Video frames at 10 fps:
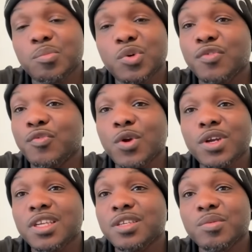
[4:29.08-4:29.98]
put a
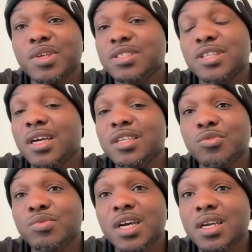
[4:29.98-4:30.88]
fork in you. It's done.
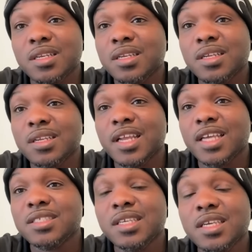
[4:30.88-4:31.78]
You done.
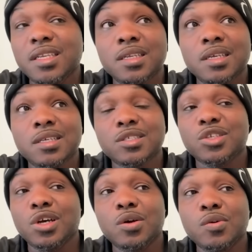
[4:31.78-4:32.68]
That's it.
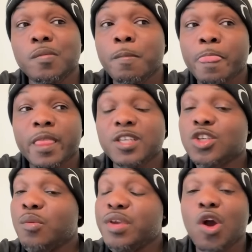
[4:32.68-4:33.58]
So it's
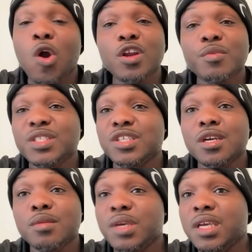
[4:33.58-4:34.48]
gonna be hard to
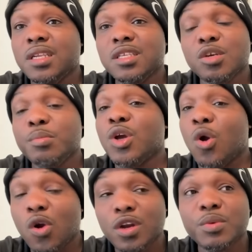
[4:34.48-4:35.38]
return, man. It's gonna be
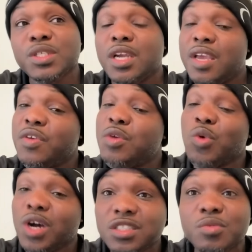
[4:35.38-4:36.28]
hard to return. If he
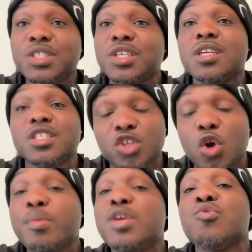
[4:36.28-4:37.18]
was to return, it's
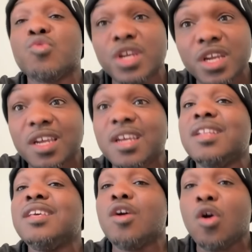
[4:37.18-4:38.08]
gonna be
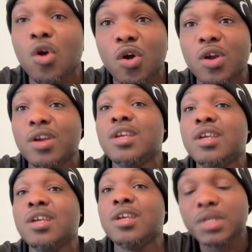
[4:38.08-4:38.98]
really hard
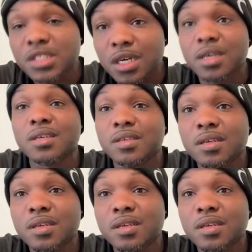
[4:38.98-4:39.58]
to return,